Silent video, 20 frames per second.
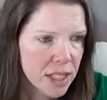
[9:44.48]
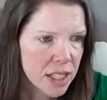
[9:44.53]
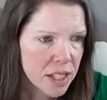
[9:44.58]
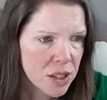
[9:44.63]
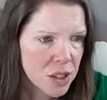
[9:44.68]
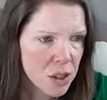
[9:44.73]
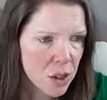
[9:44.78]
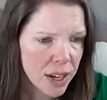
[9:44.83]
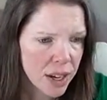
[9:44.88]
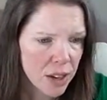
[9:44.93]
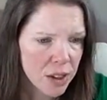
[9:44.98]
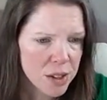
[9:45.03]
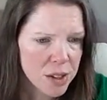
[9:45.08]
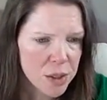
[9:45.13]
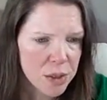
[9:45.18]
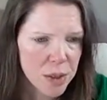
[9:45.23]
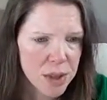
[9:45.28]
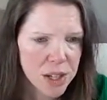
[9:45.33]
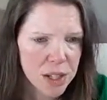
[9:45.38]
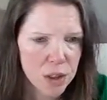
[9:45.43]
So I
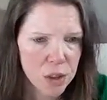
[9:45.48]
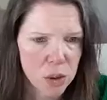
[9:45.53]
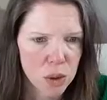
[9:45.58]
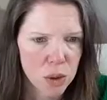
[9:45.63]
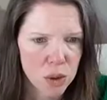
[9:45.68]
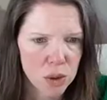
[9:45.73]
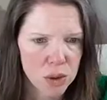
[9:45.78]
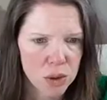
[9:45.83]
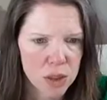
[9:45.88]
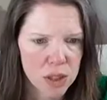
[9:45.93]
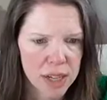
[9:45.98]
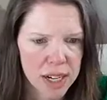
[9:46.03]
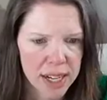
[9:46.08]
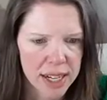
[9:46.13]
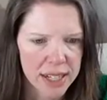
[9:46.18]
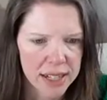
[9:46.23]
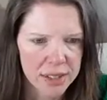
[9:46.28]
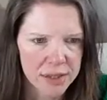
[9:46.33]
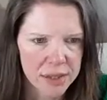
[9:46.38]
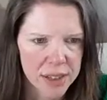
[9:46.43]
also want to go over
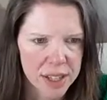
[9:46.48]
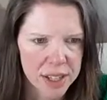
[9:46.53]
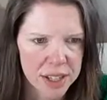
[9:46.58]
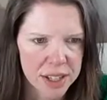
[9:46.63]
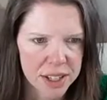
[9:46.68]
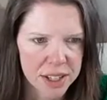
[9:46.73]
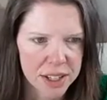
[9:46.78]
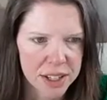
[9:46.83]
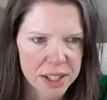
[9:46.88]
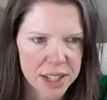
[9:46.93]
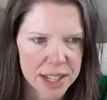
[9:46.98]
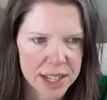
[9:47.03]
kind of the